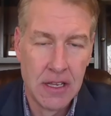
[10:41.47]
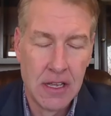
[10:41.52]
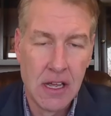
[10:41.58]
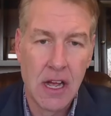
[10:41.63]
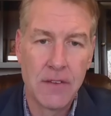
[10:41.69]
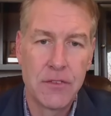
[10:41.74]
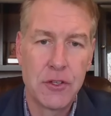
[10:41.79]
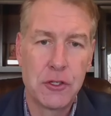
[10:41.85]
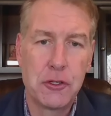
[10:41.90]

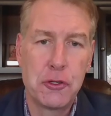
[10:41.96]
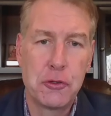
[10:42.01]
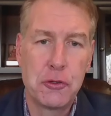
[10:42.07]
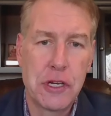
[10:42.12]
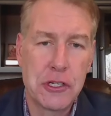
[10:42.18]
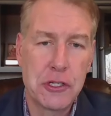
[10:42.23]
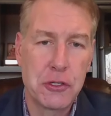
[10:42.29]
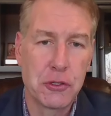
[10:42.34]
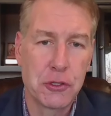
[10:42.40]
of the
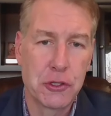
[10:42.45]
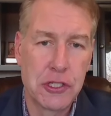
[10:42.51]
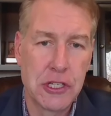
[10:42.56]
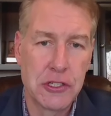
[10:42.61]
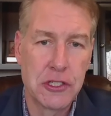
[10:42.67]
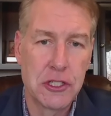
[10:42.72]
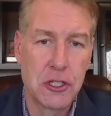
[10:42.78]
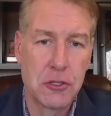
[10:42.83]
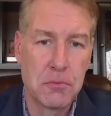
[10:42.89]
judicial
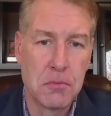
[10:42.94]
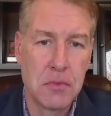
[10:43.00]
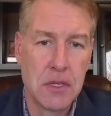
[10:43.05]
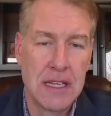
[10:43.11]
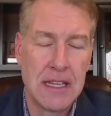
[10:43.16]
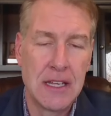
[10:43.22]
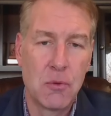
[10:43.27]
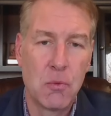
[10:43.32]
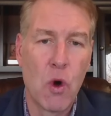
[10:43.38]
system
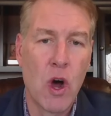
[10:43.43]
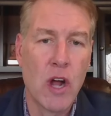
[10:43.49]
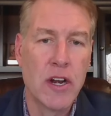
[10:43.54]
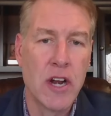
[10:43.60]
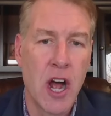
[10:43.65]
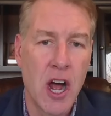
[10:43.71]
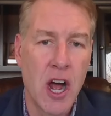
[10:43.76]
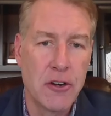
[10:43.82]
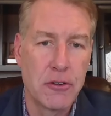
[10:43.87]
in
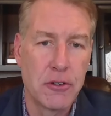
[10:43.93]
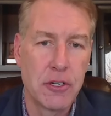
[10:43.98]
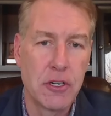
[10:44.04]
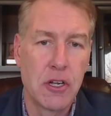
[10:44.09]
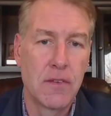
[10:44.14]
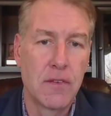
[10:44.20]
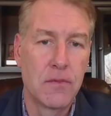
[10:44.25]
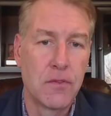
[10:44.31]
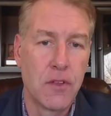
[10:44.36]
100
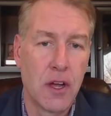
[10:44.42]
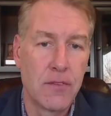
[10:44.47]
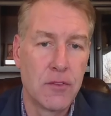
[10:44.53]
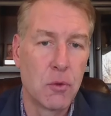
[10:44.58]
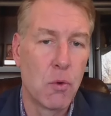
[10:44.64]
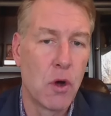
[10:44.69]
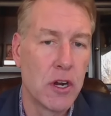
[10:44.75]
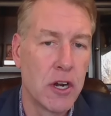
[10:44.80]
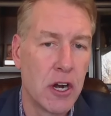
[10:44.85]
of the
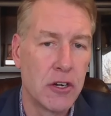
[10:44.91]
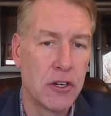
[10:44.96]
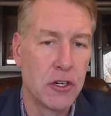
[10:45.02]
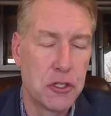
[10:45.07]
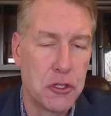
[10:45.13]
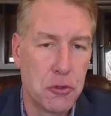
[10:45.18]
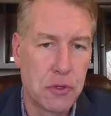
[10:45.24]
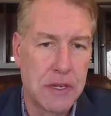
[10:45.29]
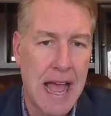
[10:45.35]

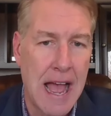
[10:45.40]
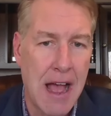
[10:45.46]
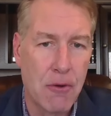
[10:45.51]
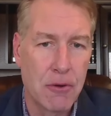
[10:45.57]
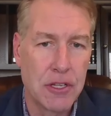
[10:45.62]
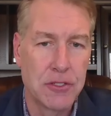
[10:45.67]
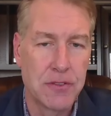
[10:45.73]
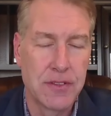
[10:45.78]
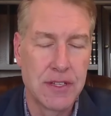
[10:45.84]
102
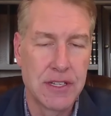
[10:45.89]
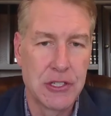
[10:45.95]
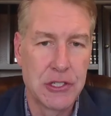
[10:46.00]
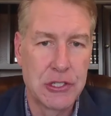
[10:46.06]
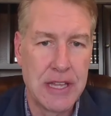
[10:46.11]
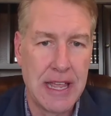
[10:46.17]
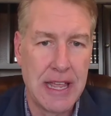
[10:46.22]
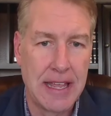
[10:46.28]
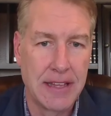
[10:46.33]
counties of this
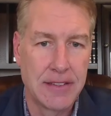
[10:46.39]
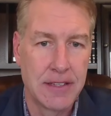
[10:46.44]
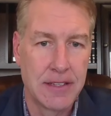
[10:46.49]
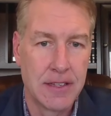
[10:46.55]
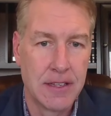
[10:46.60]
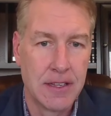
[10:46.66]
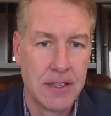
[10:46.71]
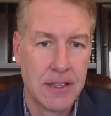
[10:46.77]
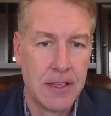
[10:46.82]
state.
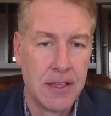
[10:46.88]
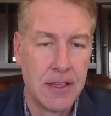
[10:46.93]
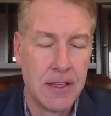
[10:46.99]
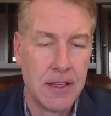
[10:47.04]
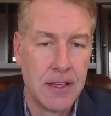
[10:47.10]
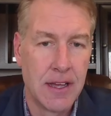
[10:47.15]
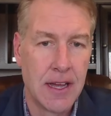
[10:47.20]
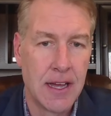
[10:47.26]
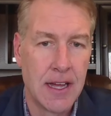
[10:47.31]

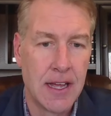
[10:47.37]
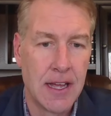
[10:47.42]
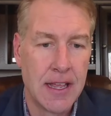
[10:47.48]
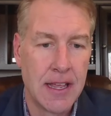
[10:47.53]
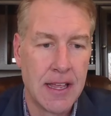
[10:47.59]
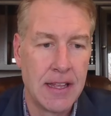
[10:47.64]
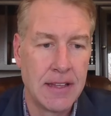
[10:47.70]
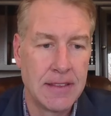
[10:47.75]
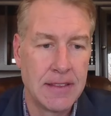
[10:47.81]

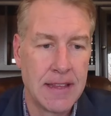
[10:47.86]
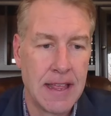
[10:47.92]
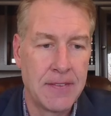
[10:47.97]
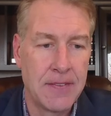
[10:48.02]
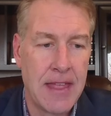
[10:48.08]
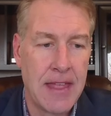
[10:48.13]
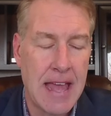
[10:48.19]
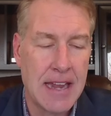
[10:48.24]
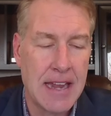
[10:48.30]
And
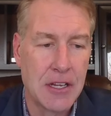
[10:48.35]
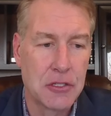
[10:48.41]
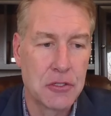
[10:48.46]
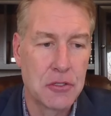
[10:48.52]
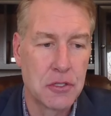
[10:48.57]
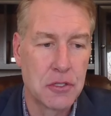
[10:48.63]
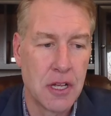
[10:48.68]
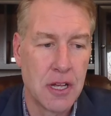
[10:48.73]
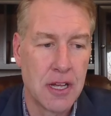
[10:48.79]
that
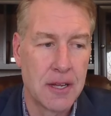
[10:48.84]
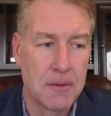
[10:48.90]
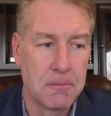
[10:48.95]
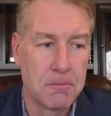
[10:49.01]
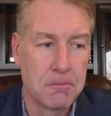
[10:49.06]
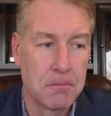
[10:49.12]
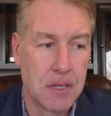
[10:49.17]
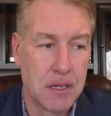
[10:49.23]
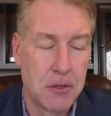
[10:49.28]
is,
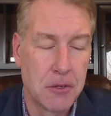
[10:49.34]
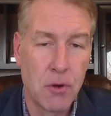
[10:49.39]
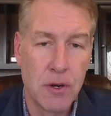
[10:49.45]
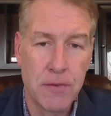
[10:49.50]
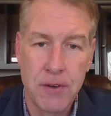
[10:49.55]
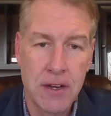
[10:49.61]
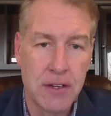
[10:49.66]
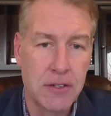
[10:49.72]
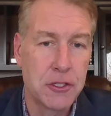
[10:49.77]
quite
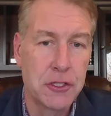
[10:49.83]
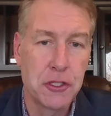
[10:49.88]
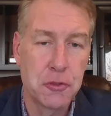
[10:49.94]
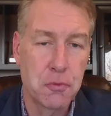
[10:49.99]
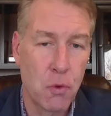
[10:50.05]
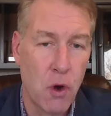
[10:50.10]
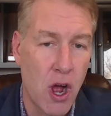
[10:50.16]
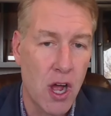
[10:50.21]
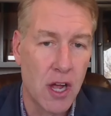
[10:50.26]
frankly, it's just
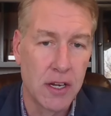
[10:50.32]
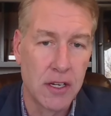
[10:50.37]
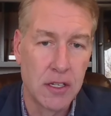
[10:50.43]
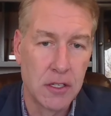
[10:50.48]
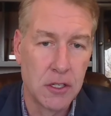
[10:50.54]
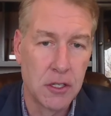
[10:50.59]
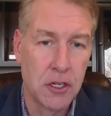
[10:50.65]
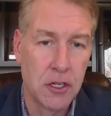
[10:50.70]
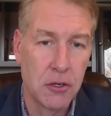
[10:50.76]
wrong.
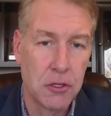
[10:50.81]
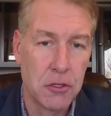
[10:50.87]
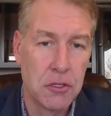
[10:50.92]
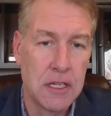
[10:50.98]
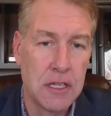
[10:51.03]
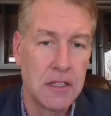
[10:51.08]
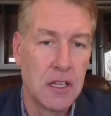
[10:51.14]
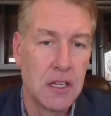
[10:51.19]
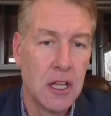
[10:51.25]
You know,
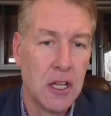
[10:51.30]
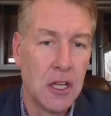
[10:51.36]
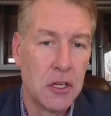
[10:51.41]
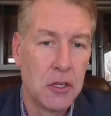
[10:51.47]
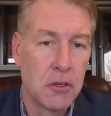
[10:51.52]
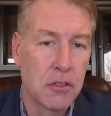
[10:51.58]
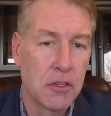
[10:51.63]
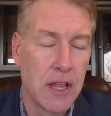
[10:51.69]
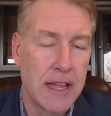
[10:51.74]

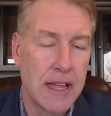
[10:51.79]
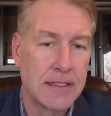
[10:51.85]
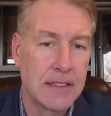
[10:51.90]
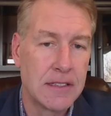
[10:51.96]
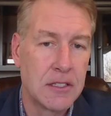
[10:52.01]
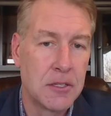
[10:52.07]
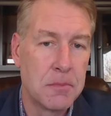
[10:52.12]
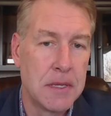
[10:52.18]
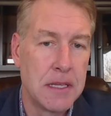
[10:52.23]
you're
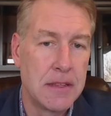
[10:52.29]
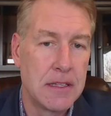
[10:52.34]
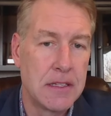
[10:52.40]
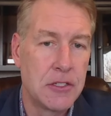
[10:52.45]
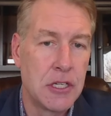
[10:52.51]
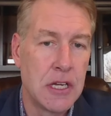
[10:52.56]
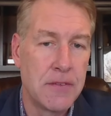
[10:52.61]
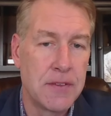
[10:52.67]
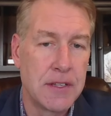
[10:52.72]
elected to be the
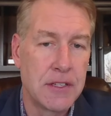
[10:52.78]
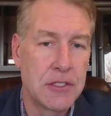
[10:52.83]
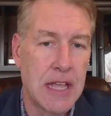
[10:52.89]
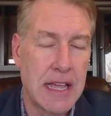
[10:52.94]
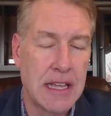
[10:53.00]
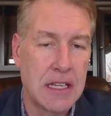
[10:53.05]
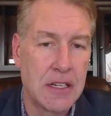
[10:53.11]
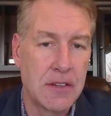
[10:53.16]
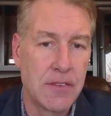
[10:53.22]
chief
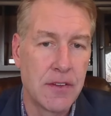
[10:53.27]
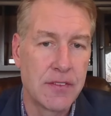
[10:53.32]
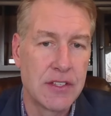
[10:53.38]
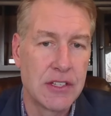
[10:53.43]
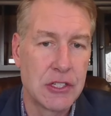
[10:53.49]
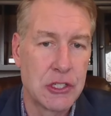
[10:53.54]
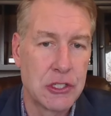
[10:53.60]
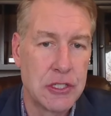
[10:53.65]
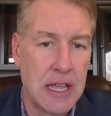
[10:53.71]
executive of
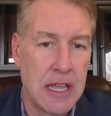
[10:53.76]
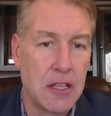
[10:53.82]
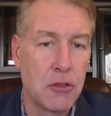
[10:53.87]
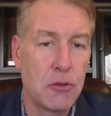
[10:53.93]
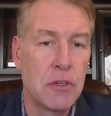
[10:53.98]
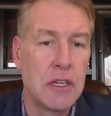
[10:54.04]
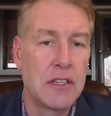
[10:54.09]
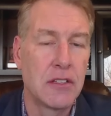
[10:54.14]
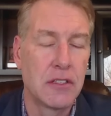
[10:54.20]
the state.
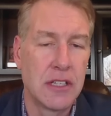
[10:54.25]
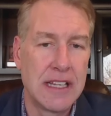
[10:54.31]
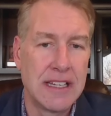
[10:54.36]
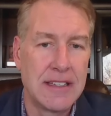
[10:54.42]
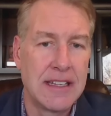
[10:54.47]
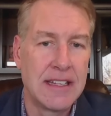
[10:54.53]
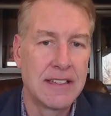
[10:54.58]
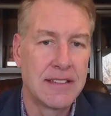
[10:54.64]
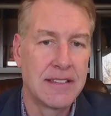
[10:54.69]
You need to
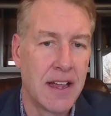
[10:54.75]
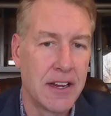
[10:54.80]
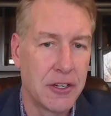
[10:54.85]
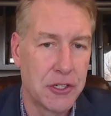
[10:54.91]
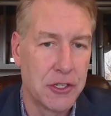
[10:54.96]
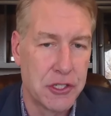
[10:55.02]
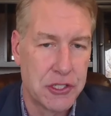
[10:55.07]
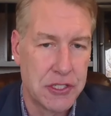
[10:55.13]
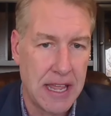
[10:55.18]
lead the entire
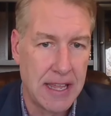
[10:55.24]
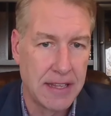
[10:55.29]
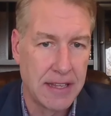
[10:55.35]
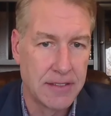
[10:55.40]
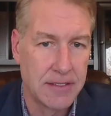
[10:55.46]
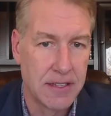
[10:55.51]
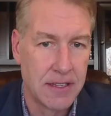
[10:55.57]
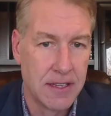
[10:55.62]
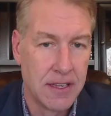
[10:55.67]

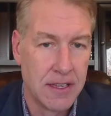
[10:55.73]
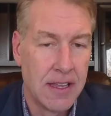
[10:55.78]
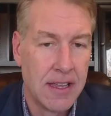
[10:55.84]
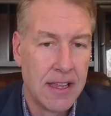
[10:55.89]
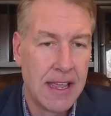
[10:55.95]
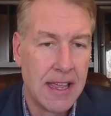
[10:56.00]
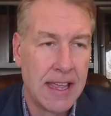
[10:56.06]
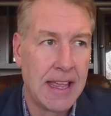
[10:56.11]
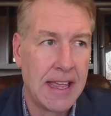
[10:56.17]
state
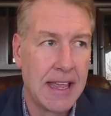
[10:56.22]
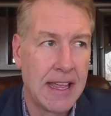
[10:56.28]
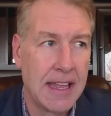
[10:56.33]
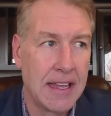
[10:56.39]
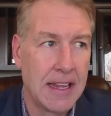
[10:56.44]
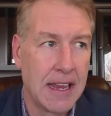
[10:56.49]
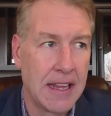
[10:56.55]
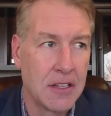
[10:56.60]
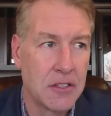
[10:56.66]

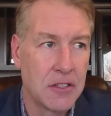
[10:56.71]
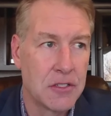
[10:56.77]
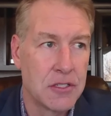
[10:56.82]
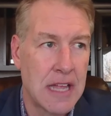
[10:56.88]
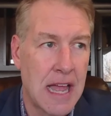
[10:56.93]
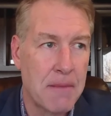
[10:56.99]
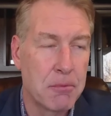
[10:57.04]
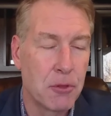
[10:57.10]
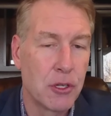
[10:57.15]
and
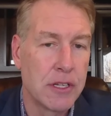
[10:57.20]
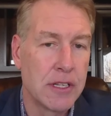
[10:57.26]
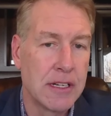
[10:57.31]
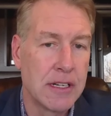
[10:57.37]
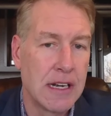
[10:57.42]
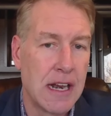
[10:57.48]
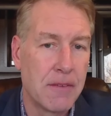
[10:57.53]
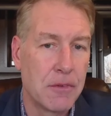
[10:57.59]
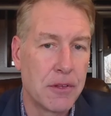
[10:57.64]
stop looking
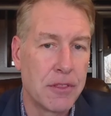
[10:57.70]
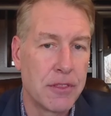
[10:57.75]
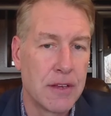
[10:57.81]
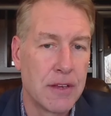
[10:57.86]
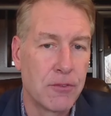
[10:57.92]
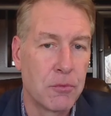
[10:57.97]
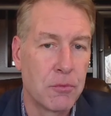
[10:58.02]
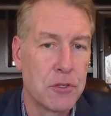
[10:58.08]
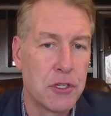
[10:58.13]
at everything
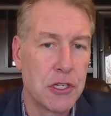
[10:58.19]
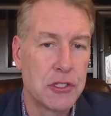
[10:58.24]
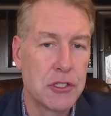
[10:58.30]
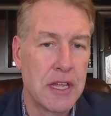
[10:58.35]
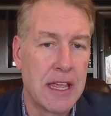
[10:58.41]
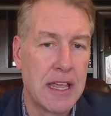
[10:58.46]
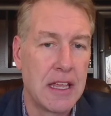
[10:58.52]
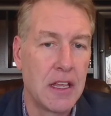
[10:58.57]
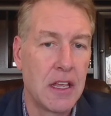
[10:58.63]
from just
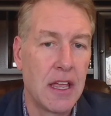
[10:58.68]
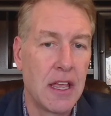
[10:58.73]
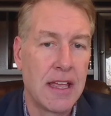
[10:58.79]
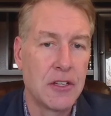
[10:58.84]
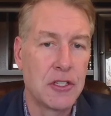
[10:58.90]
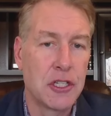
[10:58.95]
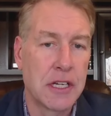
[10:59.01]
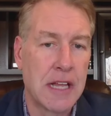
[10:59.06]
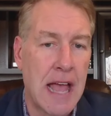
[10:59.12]
a
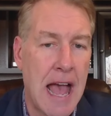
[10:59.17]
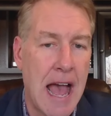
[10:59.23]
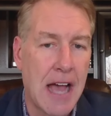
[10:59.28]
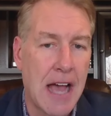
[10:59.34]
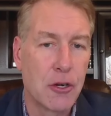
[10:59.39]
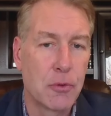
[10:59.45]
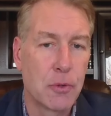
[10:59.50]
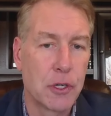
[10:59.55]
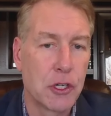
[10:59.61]

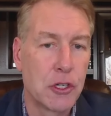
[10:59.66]
Chicago or